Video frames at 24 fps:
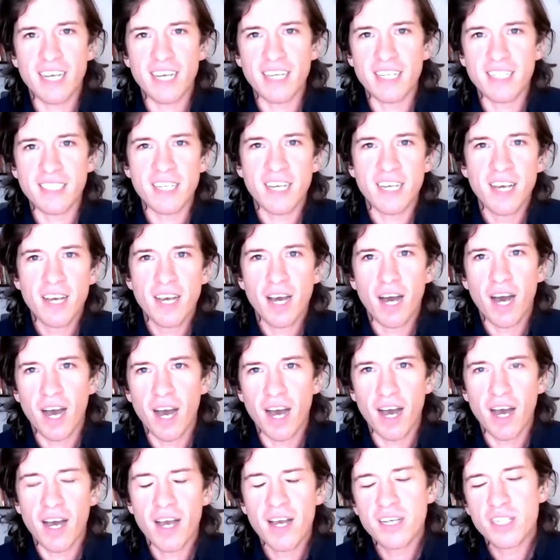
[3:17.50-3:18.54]
is
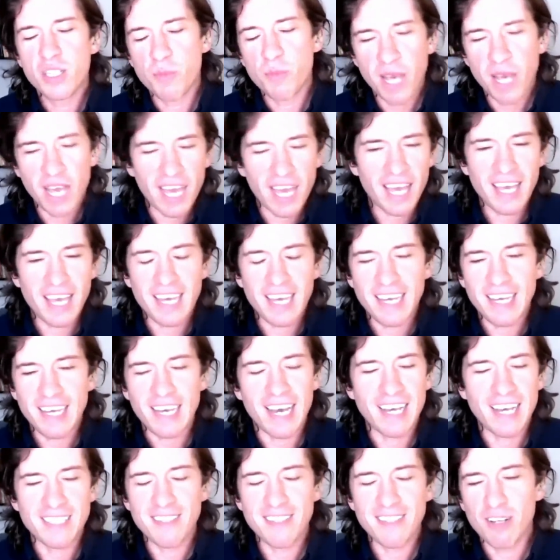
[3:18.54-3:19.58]
uh, to pay
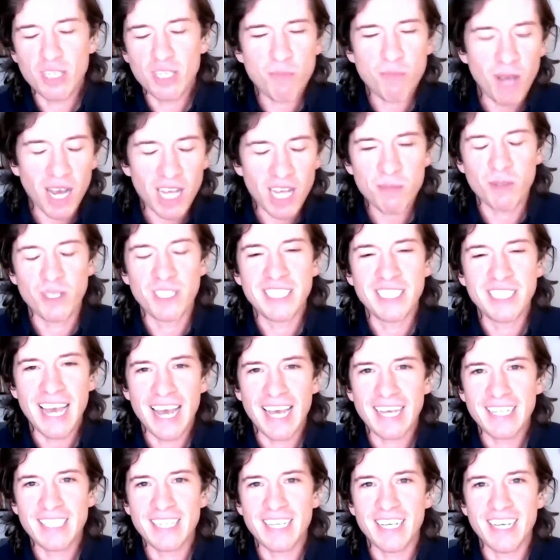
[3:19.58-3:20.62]
as little as possible in
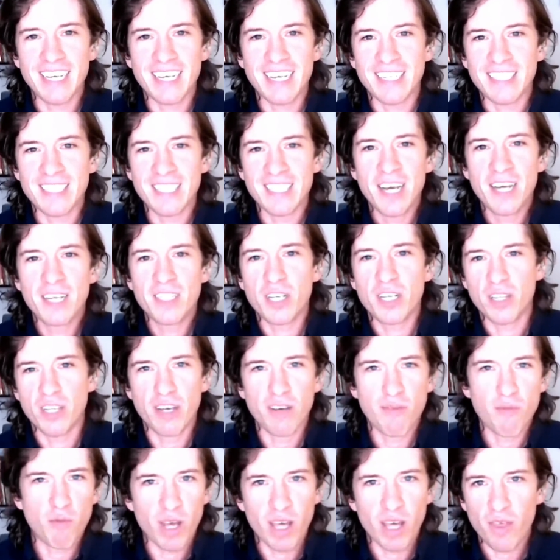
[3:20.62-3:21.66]
taxes, to
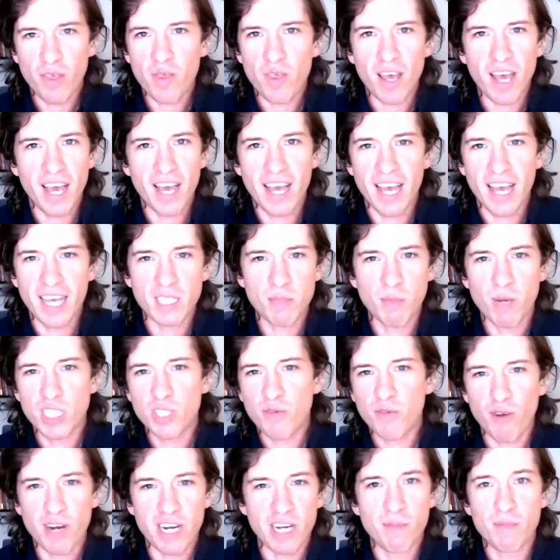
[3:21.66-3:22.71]
live with uh, as much
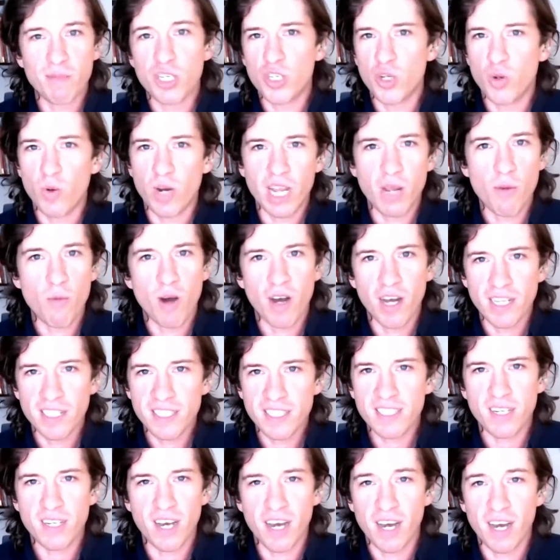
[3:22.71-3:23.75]
freedom to do what he
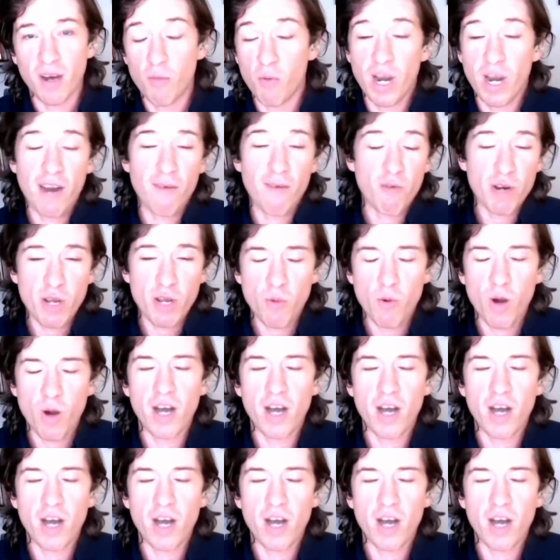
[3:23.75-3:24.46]
wants, uh, whenever he